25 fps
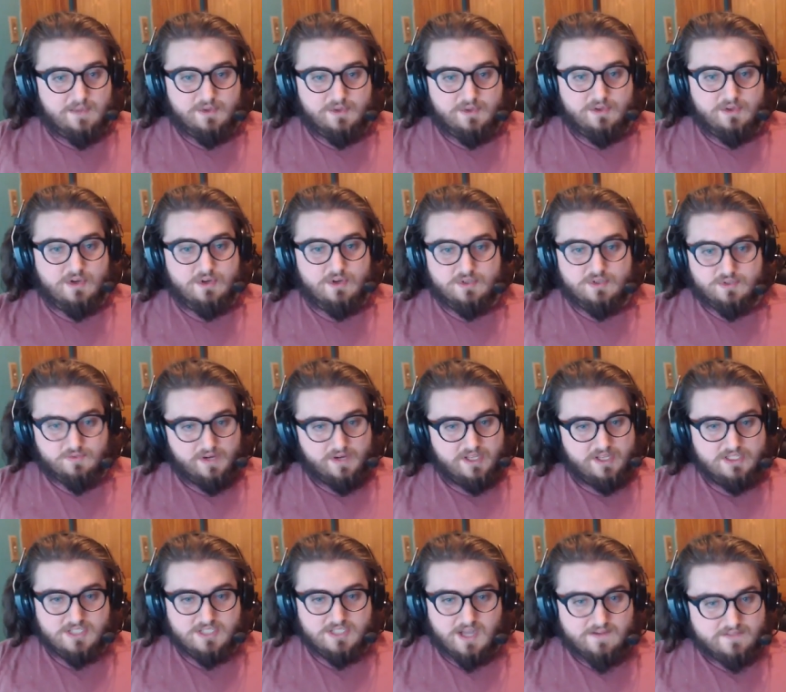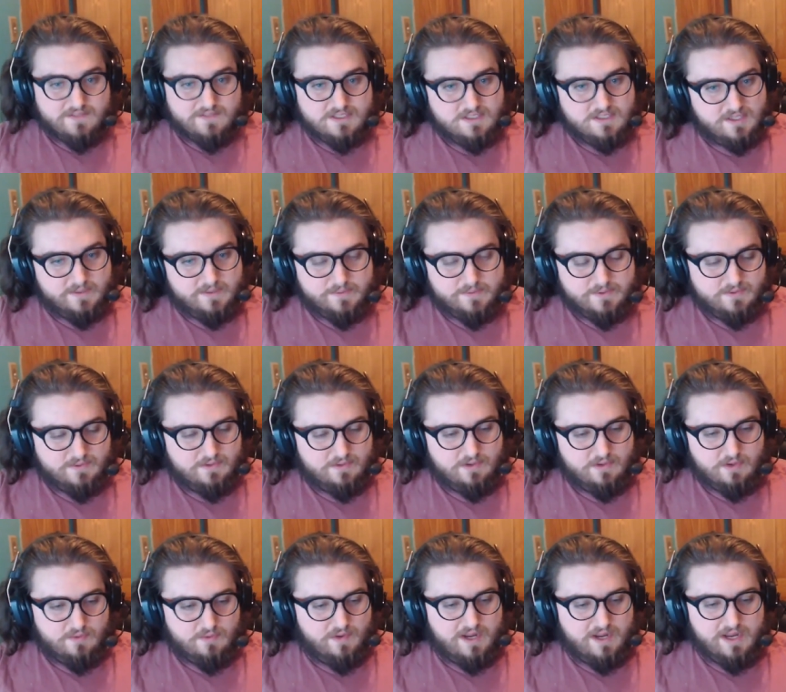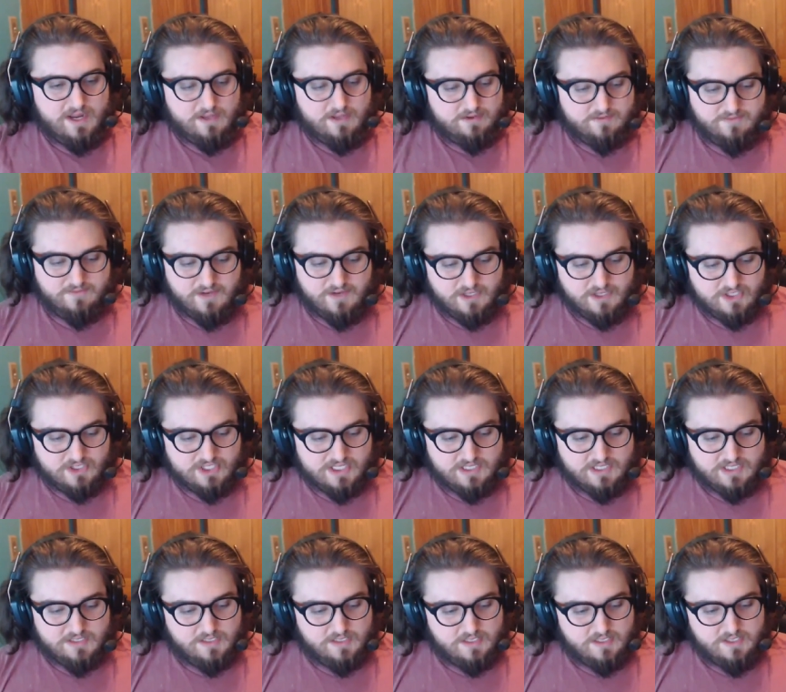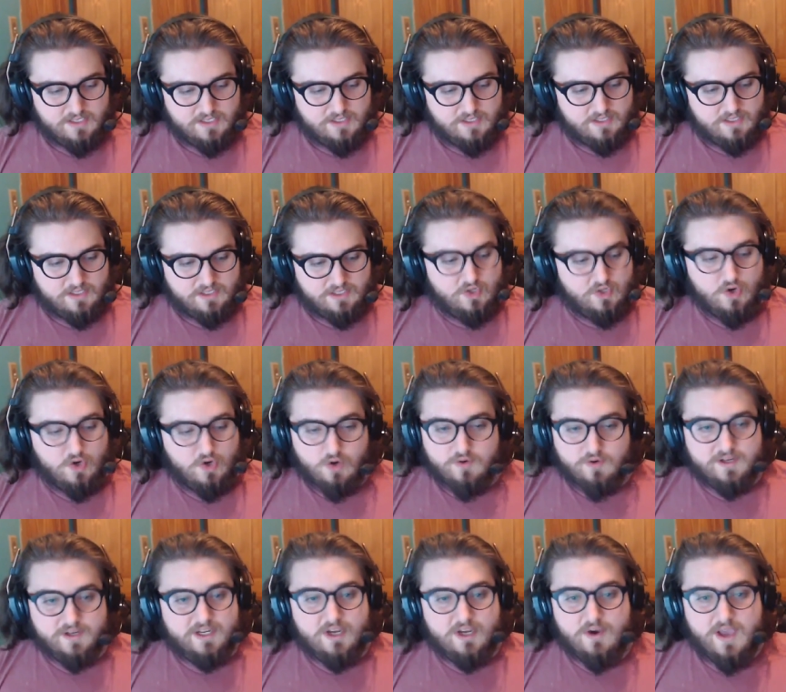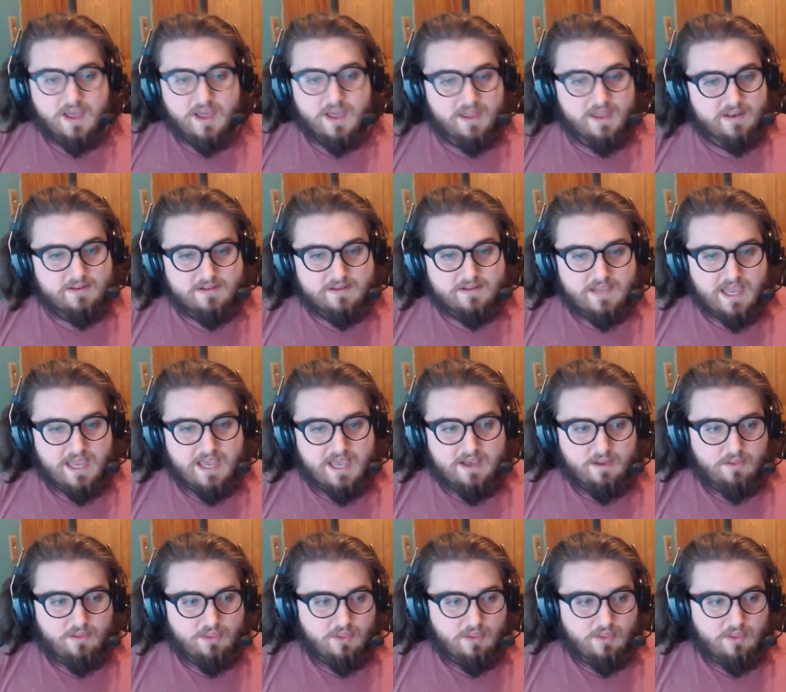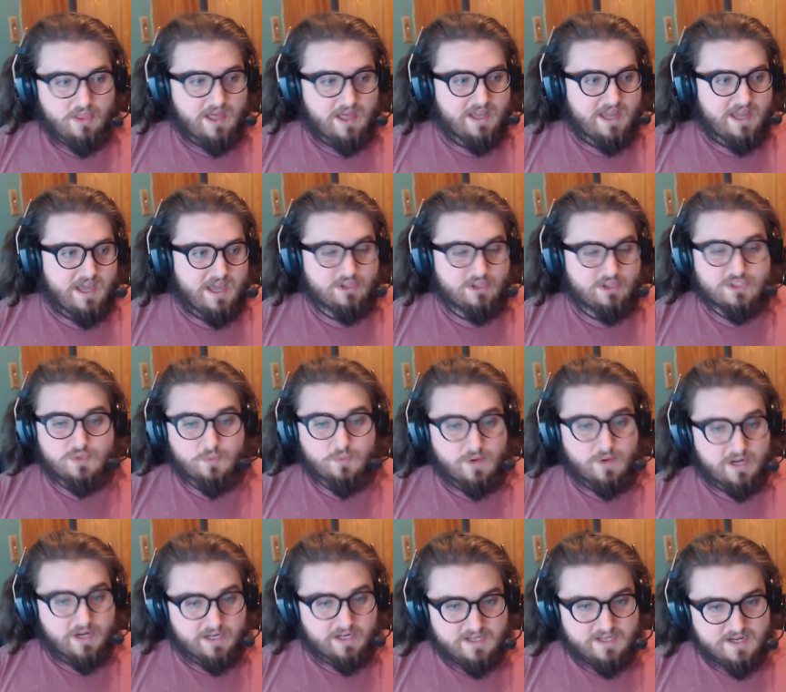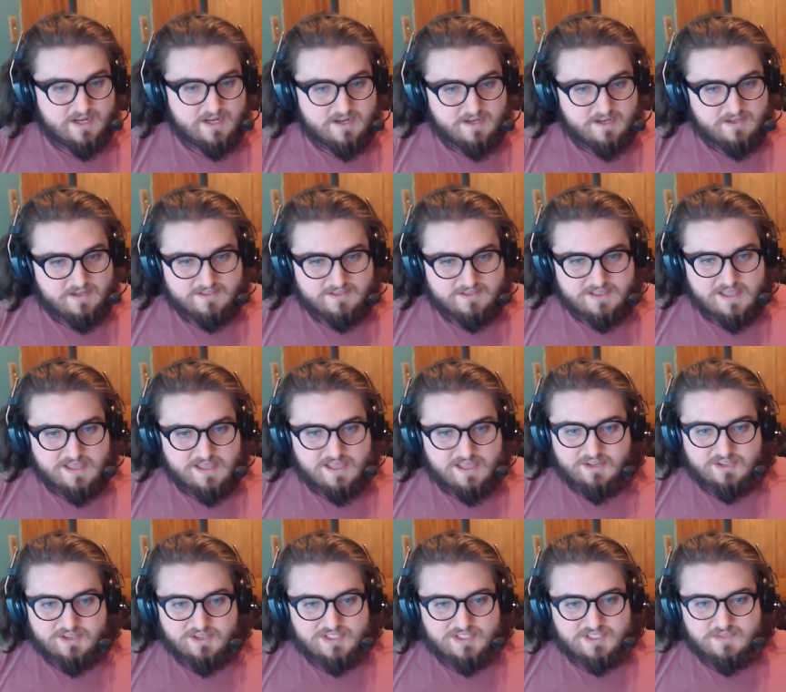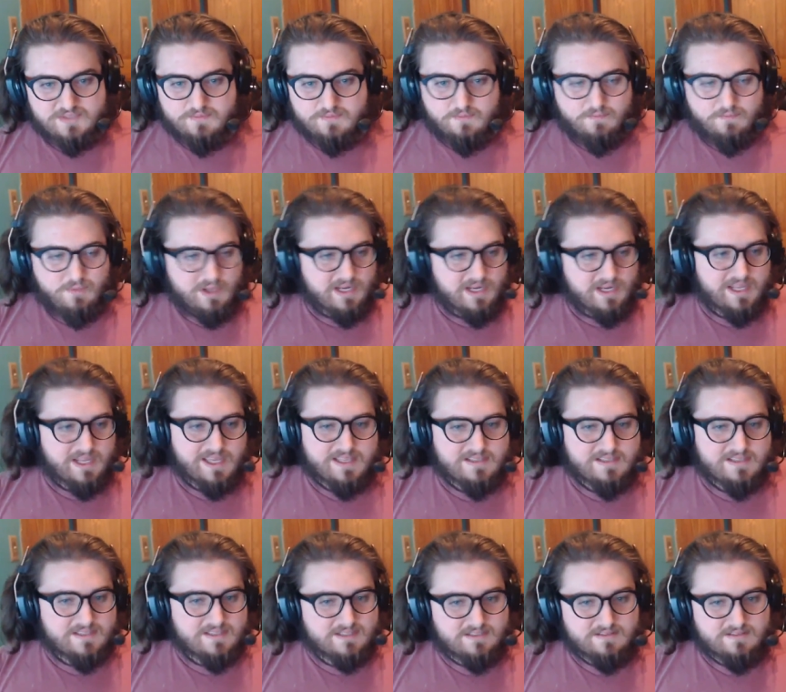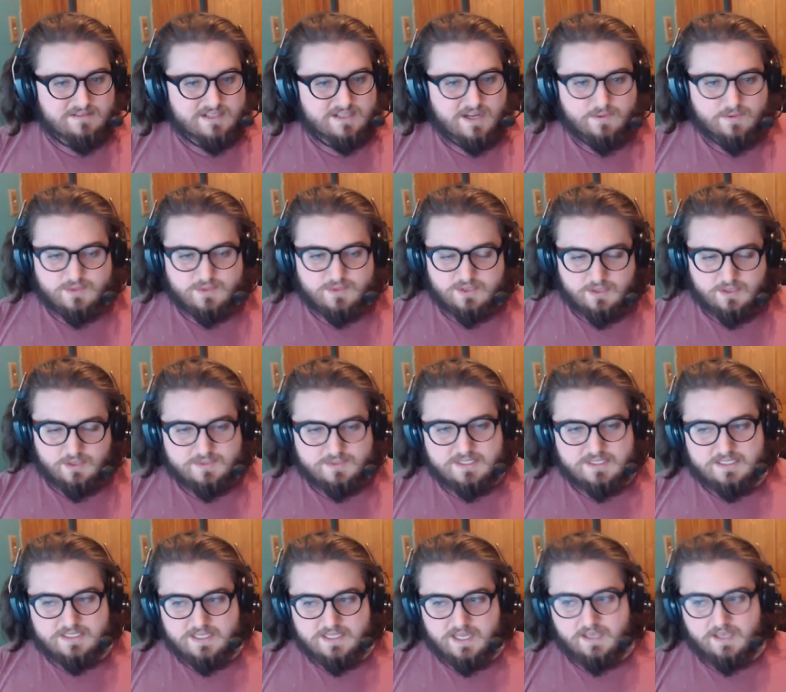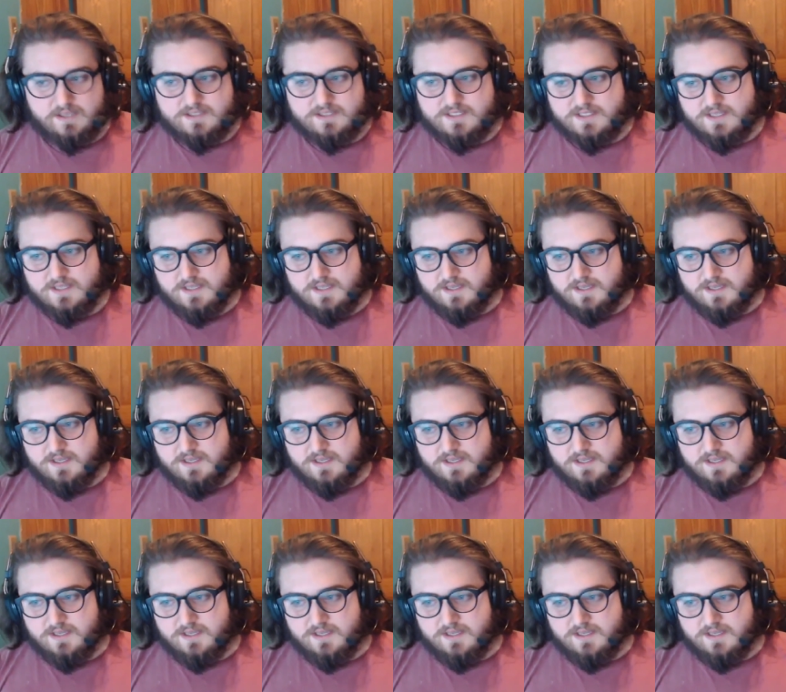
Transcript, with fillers: you go to write JavaScript or write out your function, you already know how it, how the how it should work. So then you're just putting it into JavaScript syntax.